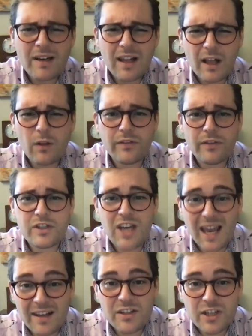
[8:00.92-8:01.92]
mental health
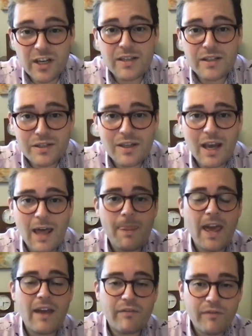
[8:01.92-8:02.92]
challenges
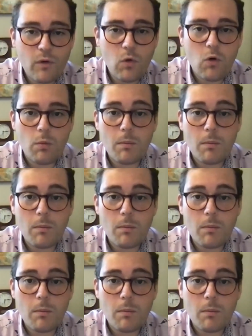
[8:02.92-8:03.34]
and therefore